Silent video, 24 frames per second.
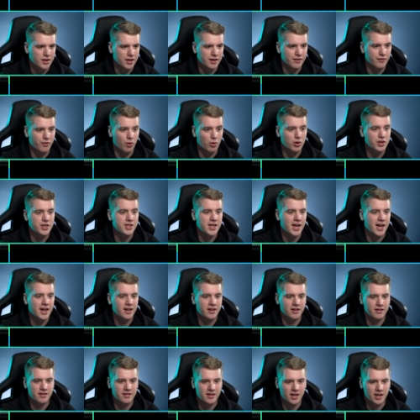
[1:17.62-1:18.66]
the Forge
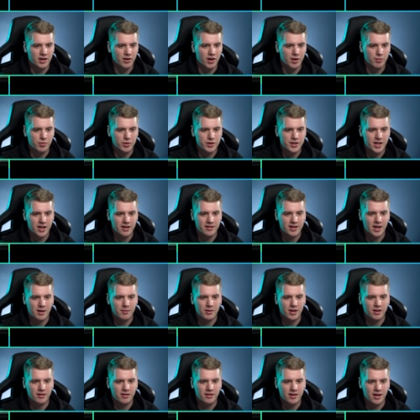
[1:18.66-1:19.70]
TAC Steady Grip, which has
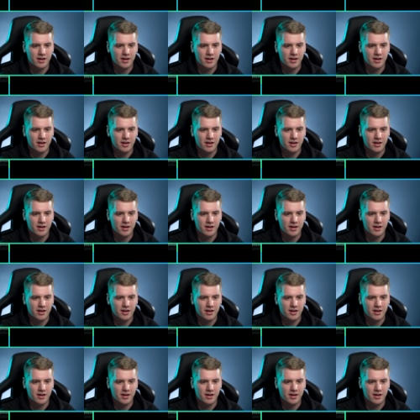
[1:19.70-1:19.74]
aim down